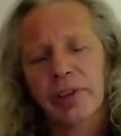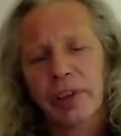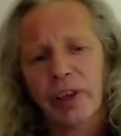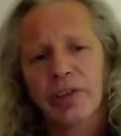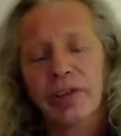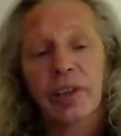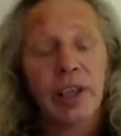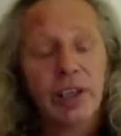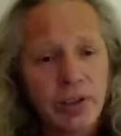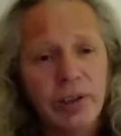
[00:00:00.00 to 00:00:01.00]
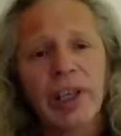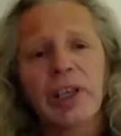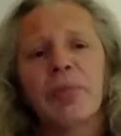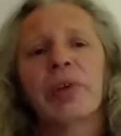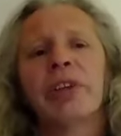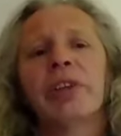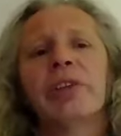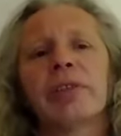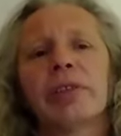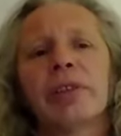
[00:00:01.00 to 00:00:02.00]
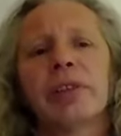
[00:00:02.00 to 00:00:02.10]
the isolation that it brings.